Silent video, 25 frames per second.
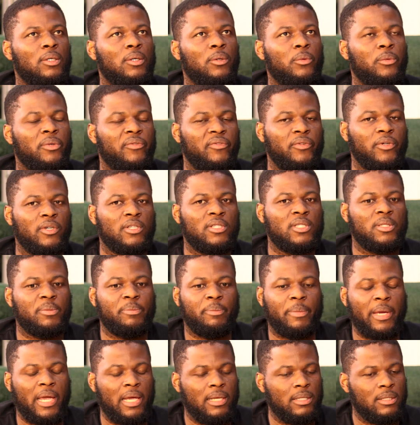we've not
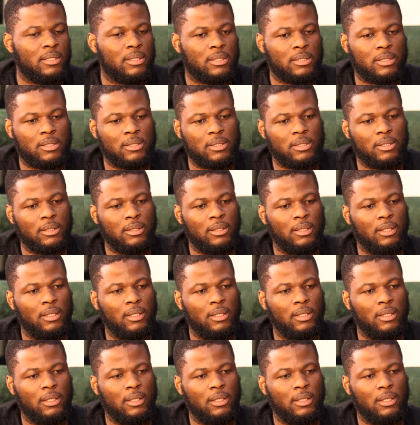spent